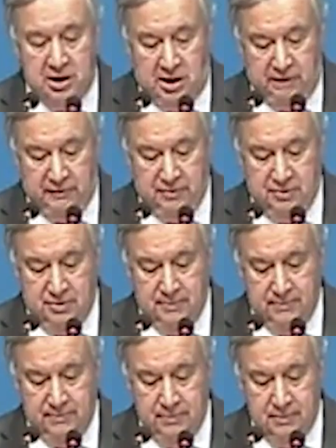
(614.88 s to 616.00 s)

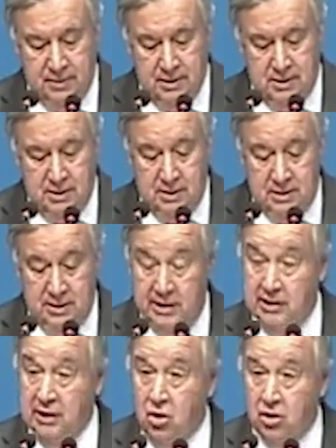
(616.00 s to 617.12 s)
lives.
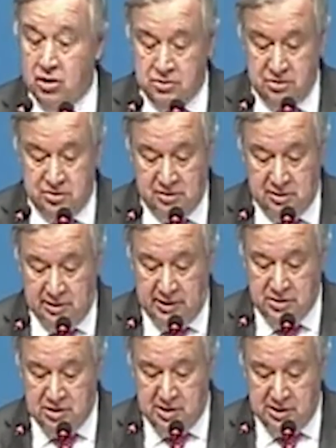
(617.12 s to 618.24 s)
In August,
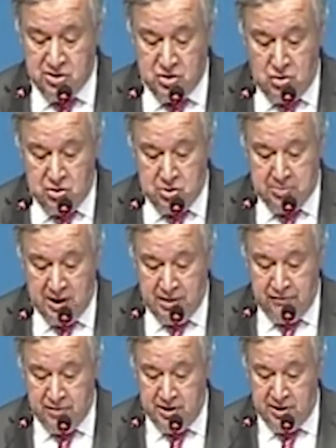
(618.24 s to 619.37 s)
landslides caused by
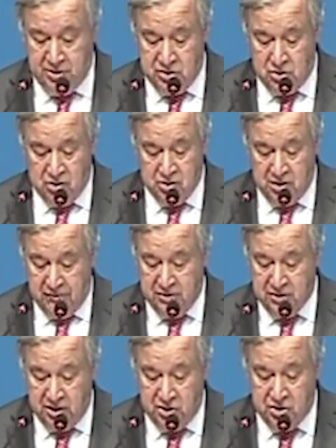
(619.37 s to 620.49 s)
heavy rains caused
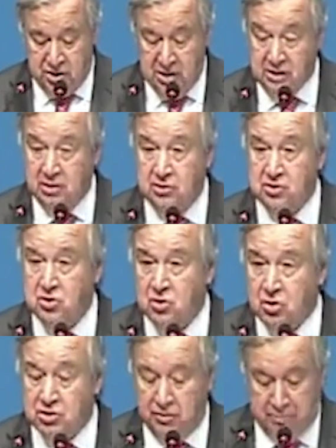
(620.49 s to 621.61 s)
devastation and killed
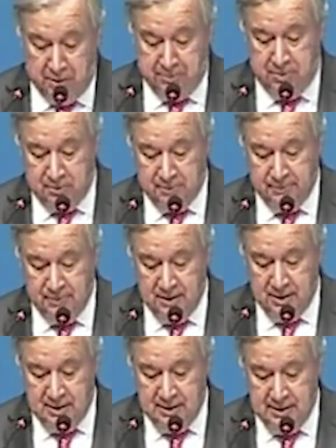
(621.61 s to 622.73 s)
scores of people.
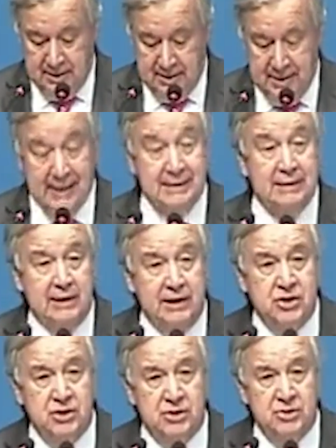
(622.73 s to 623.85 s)
And
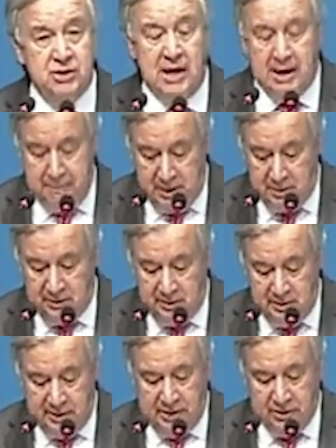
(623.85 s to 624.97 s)
glaciers are
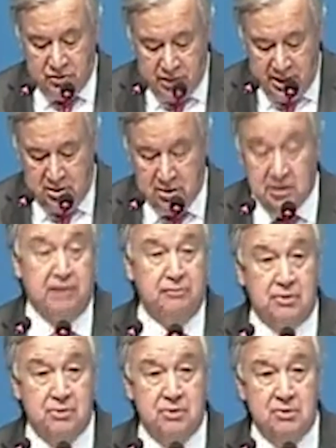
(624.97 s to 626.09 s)
melting at record
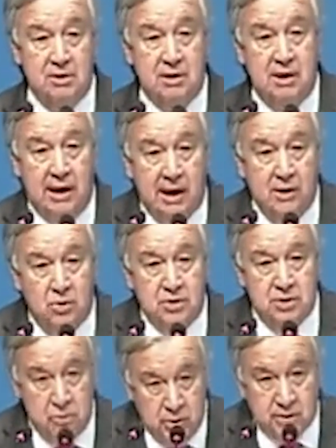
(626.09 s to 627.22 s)
levels. I
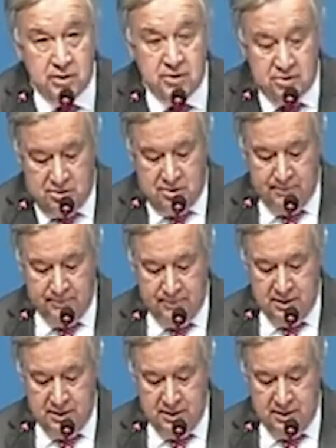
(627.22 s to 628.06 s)
was a witness.